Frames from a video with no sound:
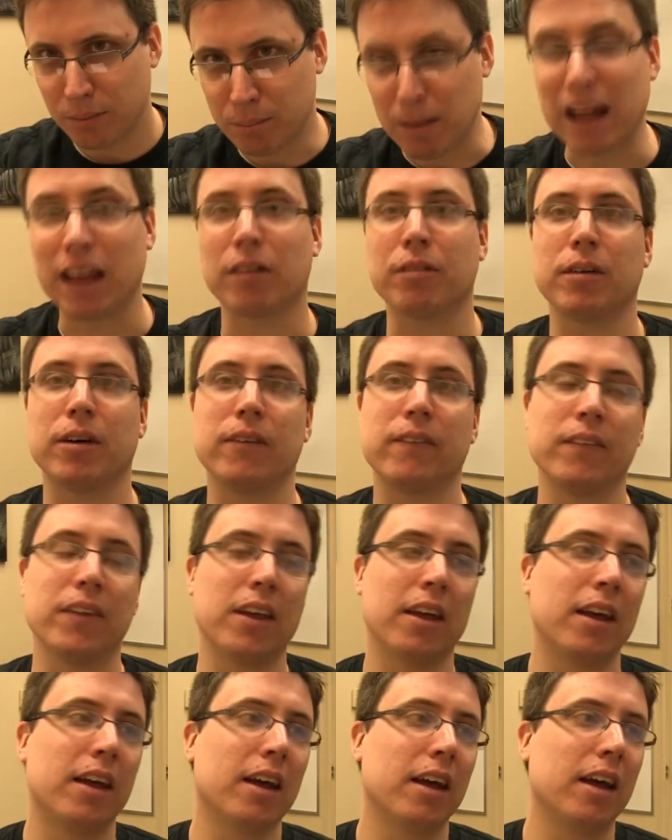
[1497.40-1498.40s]
Malifaux.
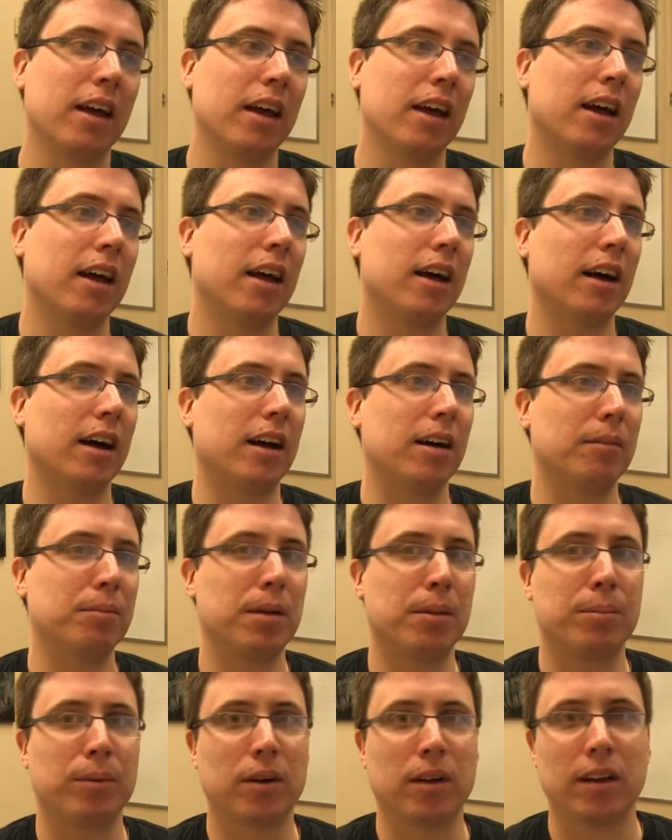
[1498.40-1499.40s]

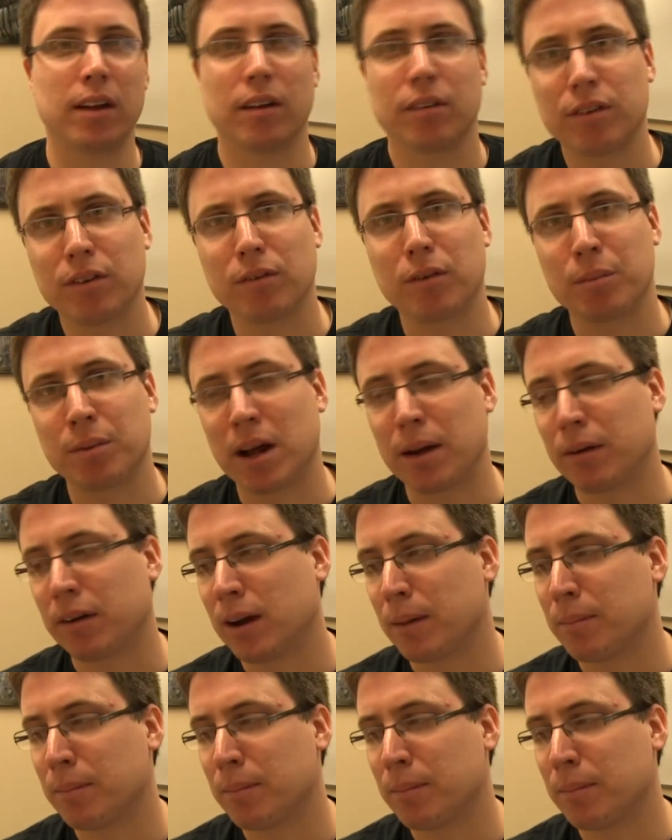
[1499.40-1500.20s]
People, from time